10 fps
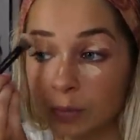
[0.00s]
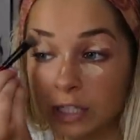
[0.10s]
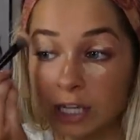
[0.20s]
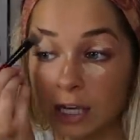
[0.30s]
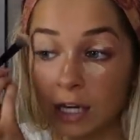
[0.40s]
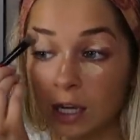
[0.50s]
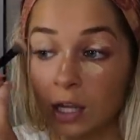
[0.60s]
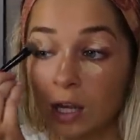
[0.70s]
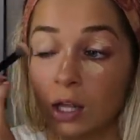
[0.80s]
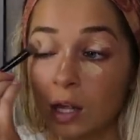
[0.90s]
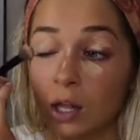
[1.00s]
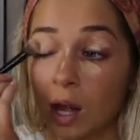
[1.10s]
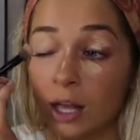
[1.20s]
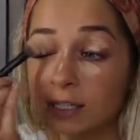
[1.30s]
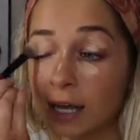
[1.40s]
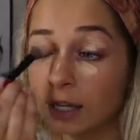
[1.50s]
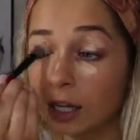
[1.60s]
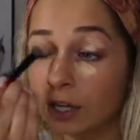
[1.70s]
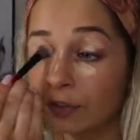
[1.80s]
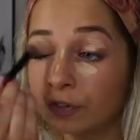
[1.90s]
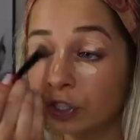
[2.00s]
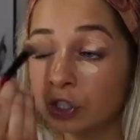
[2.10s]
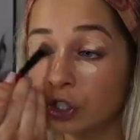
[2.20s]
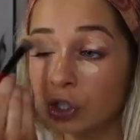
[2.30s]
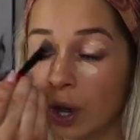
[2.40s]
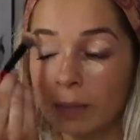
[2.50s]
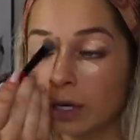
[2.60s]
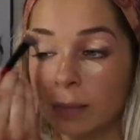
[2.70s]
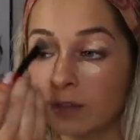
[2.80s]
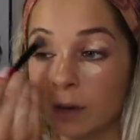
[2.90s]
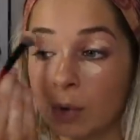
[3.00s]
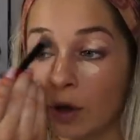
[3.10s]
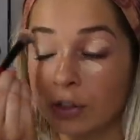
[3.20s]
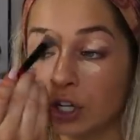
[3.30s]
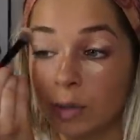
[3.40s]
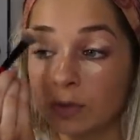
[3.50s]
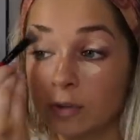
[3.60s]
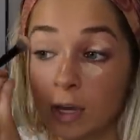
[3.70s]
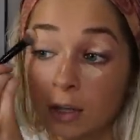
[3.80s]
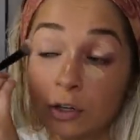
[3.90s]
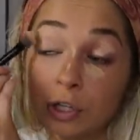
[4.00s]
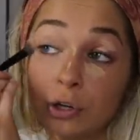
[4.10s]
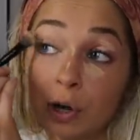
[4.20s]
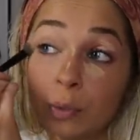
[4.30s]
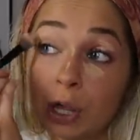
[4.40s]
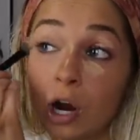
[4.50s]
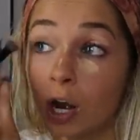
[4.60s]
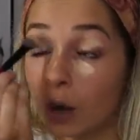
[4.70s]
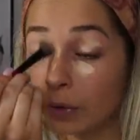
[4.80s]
We did a deadlift to, I'm gonna mess up all the terms because I literally don't know what they are.